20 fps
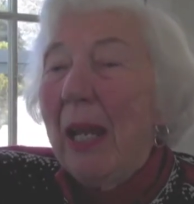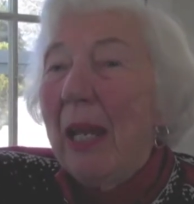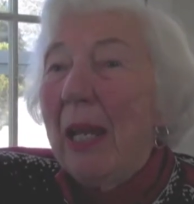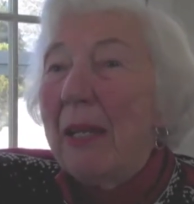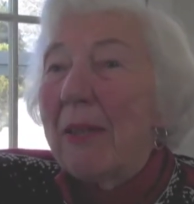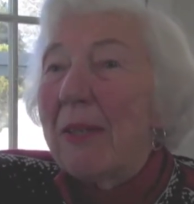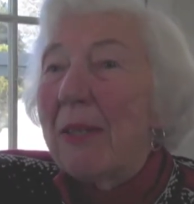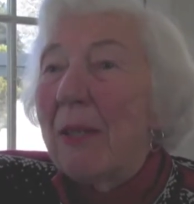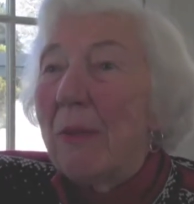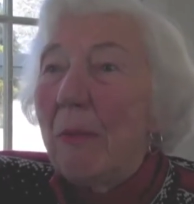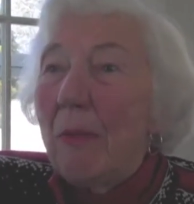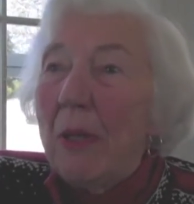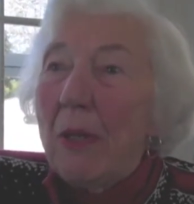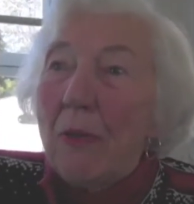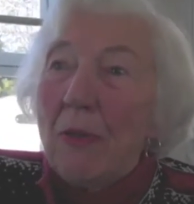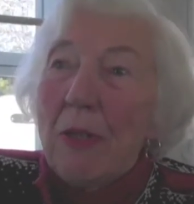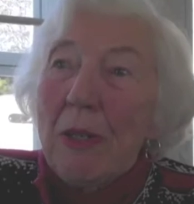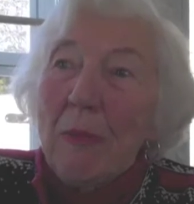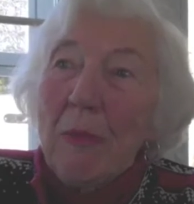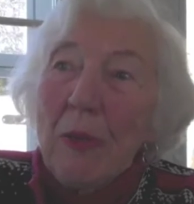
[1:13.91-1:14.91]
And so when
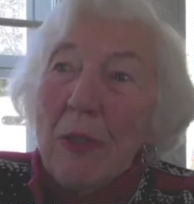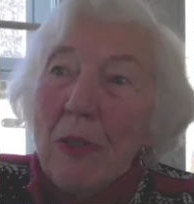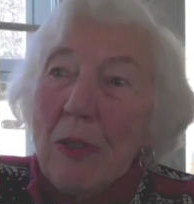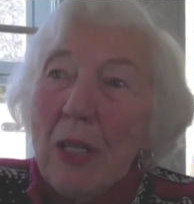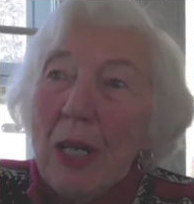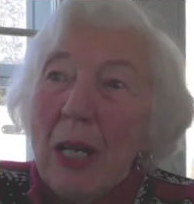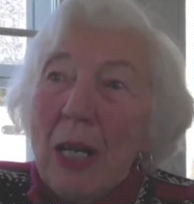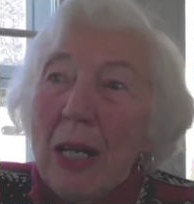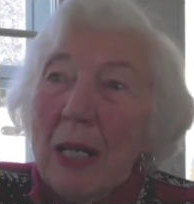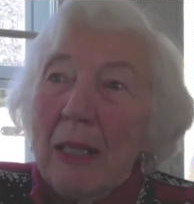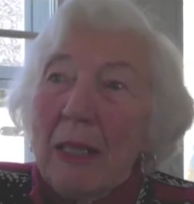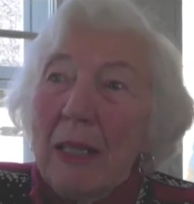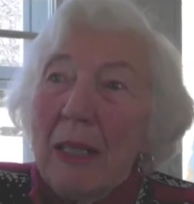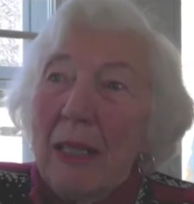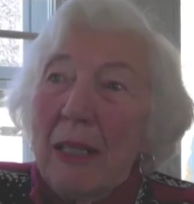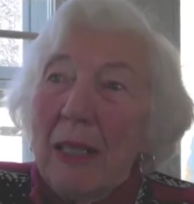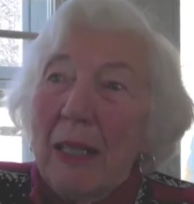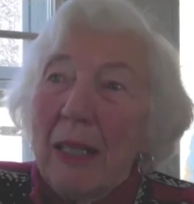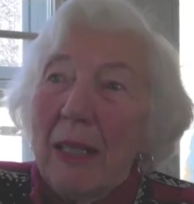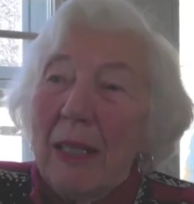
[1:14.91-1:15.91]
she was young,
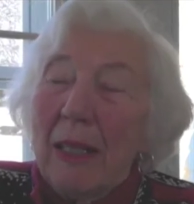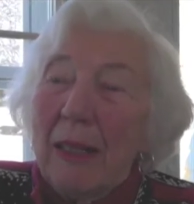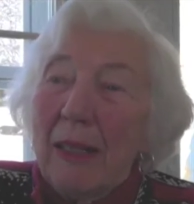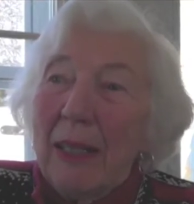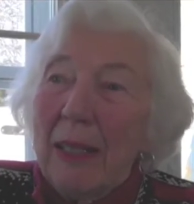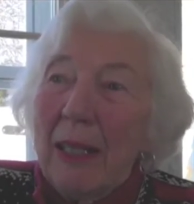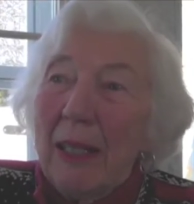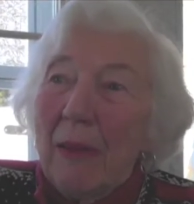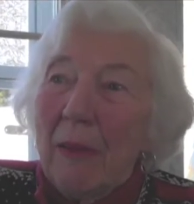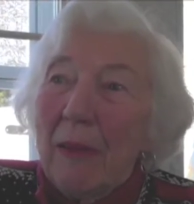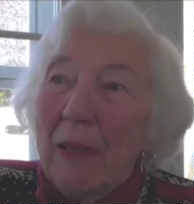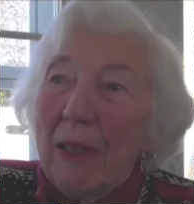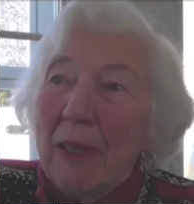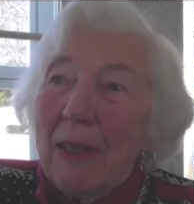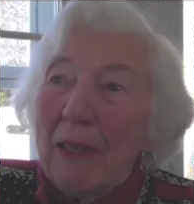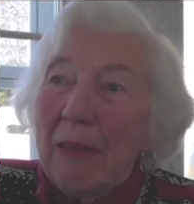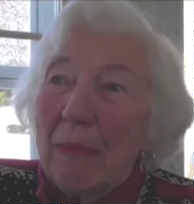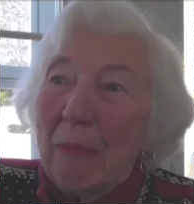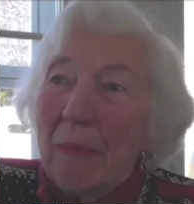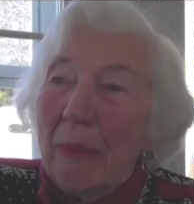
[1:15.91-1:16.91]
there
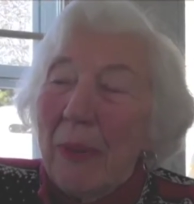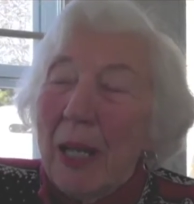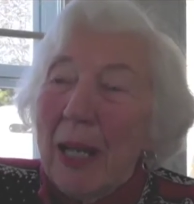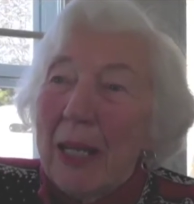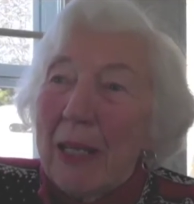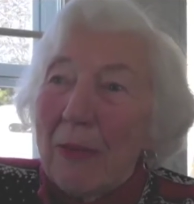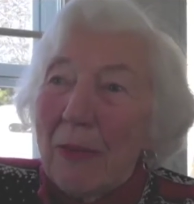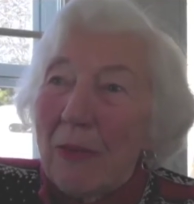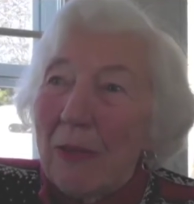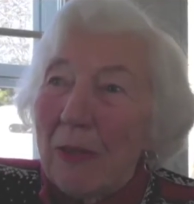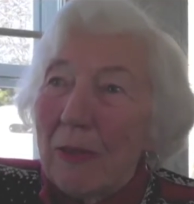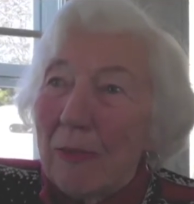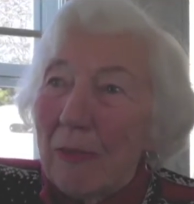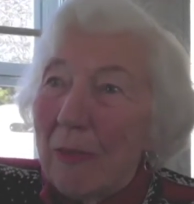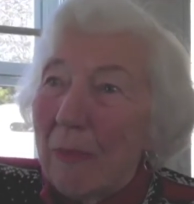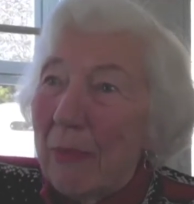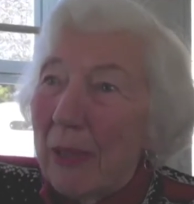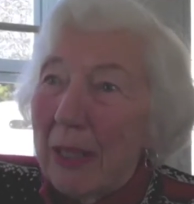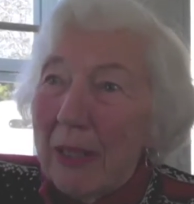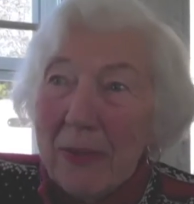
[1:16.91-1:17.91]
were black
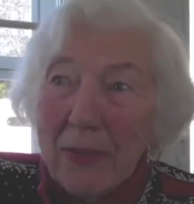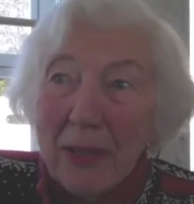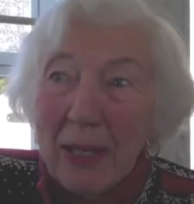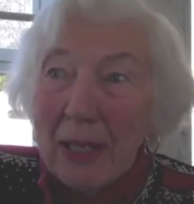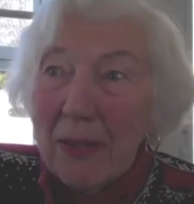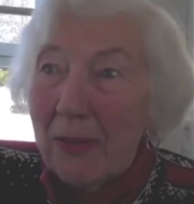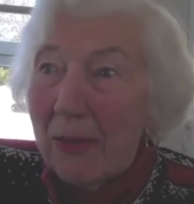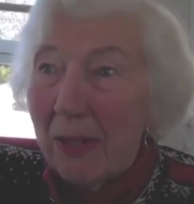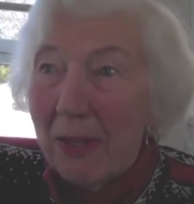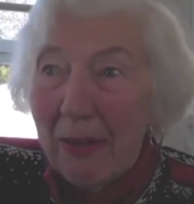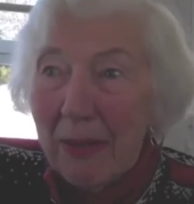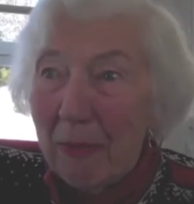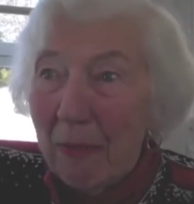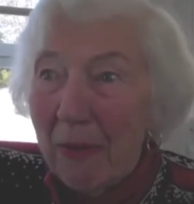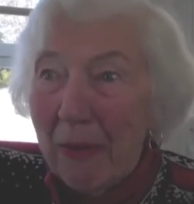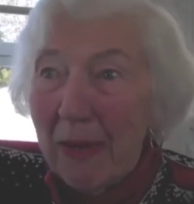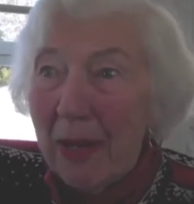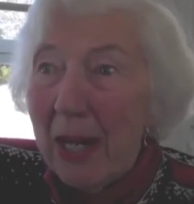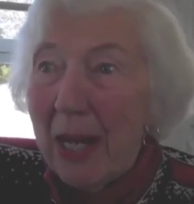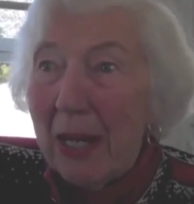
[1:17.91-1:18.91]
children, because that's all that
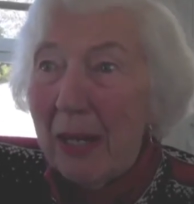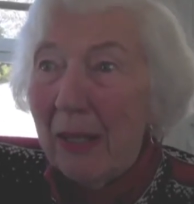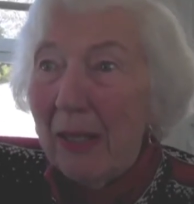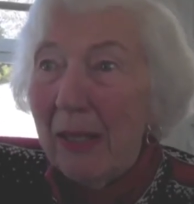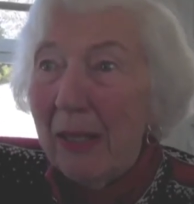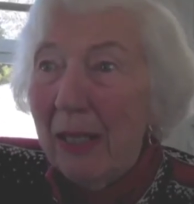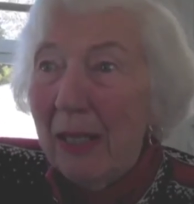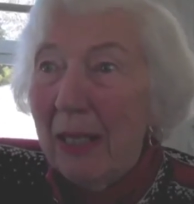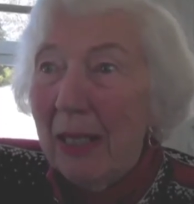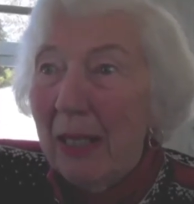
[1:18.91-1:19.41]
were there,